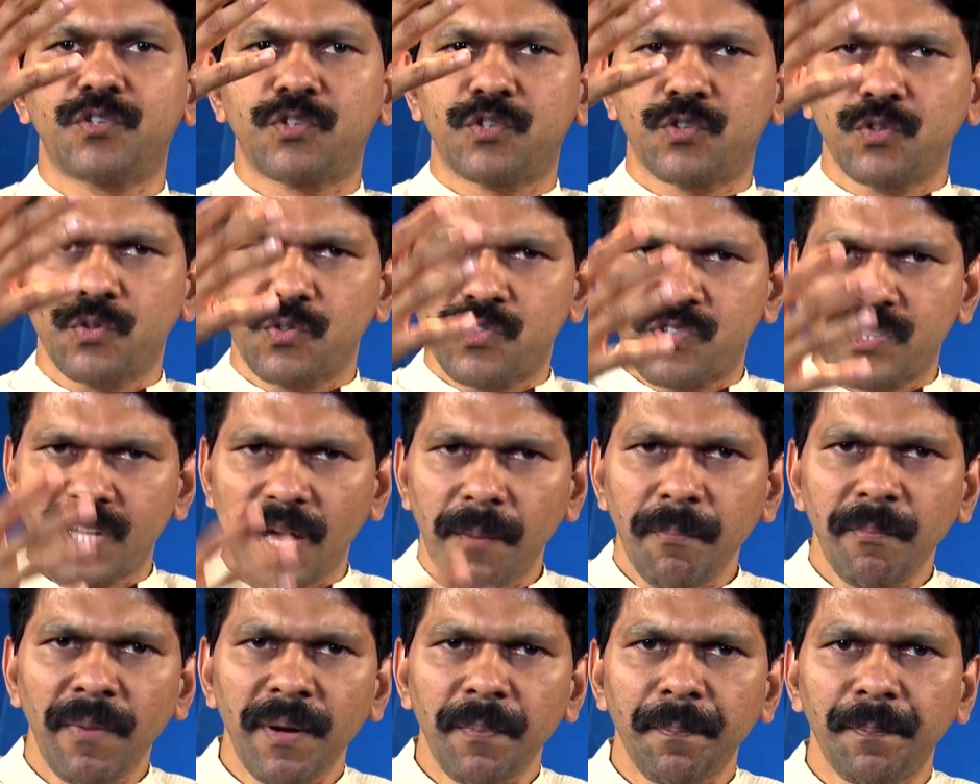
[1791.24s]
To
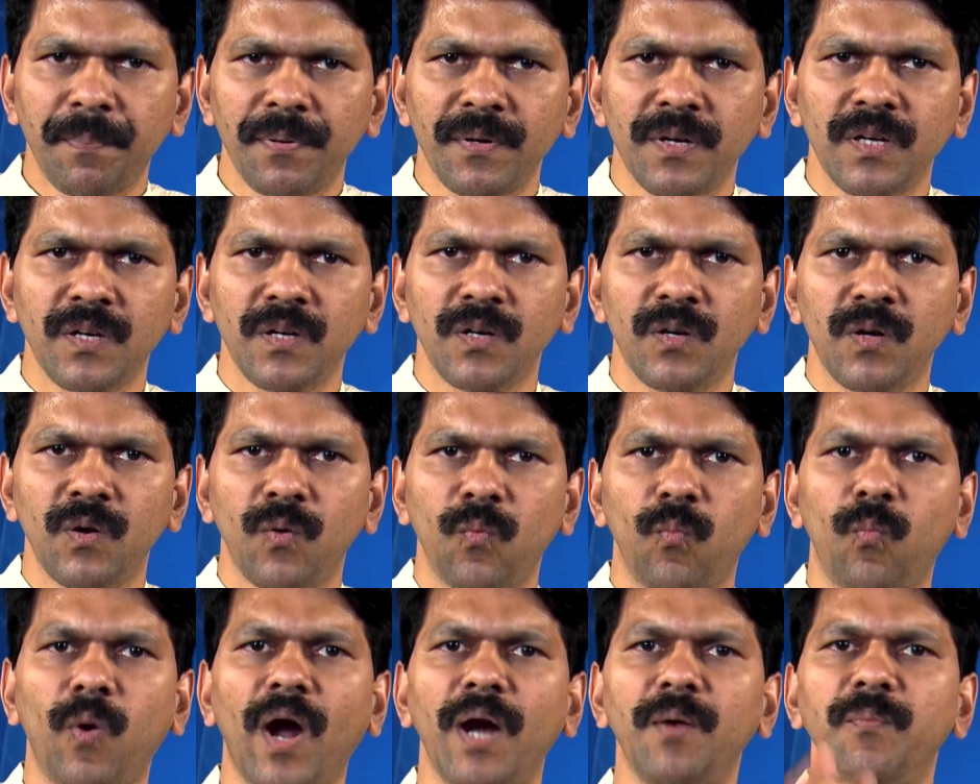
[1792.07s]
sum up
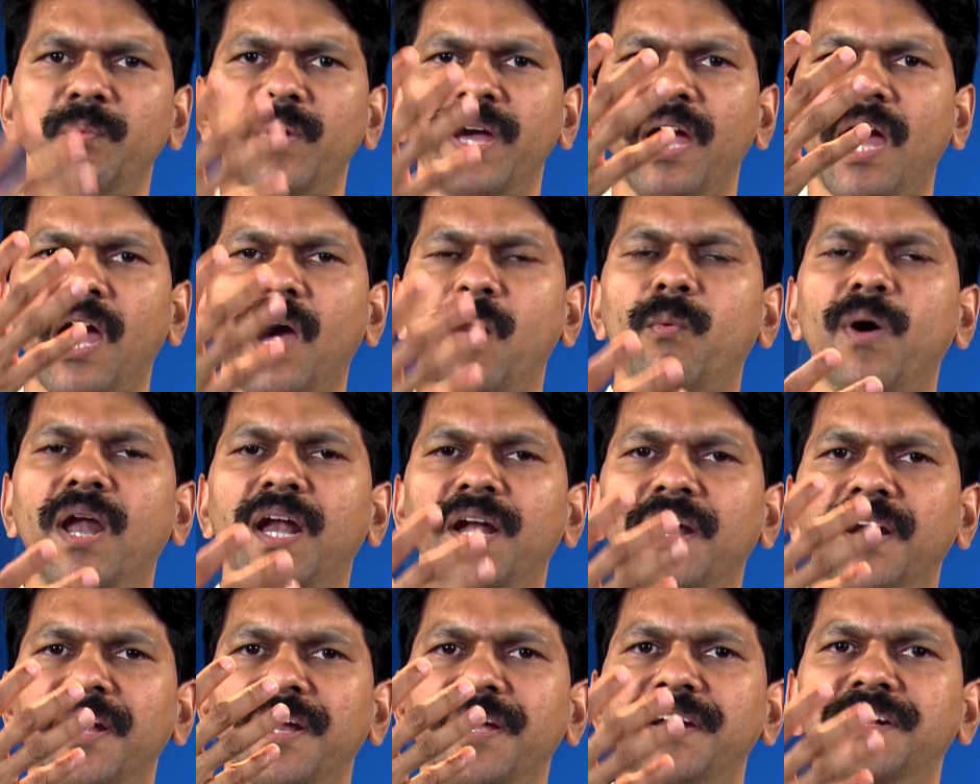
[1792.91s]
what we have
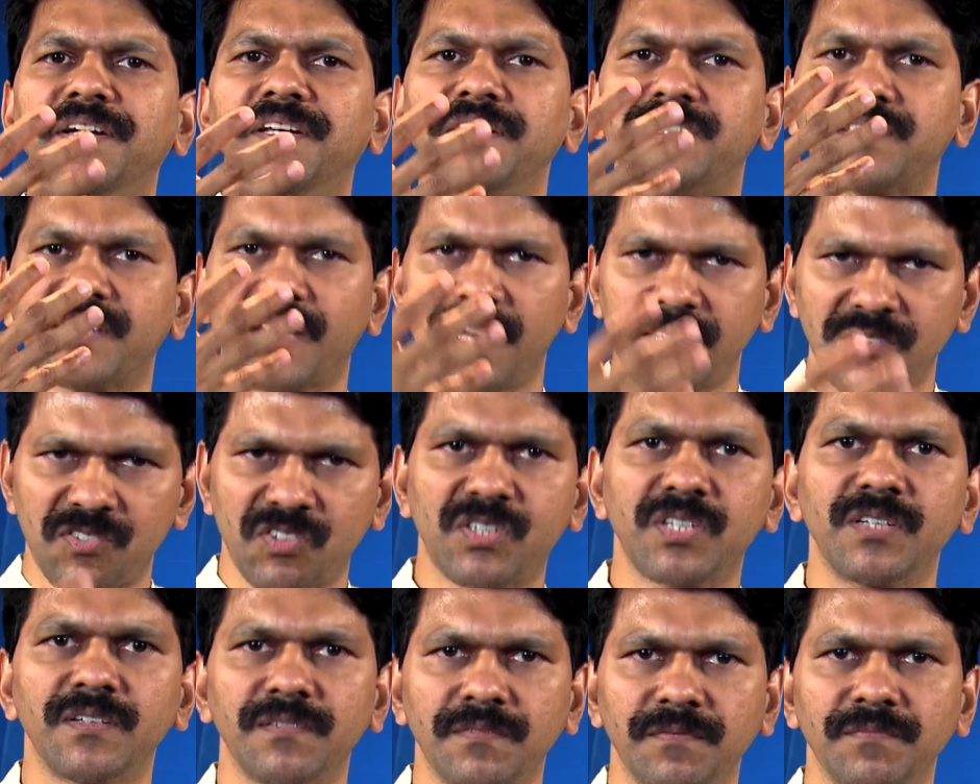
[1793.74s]
already
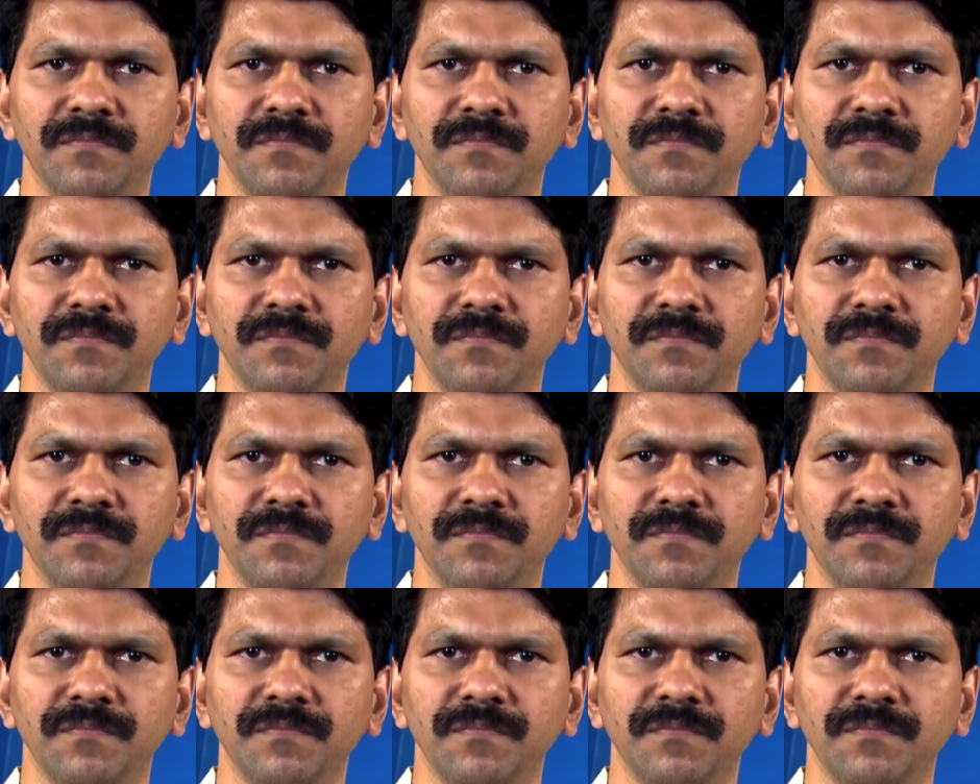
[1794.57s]
discussed,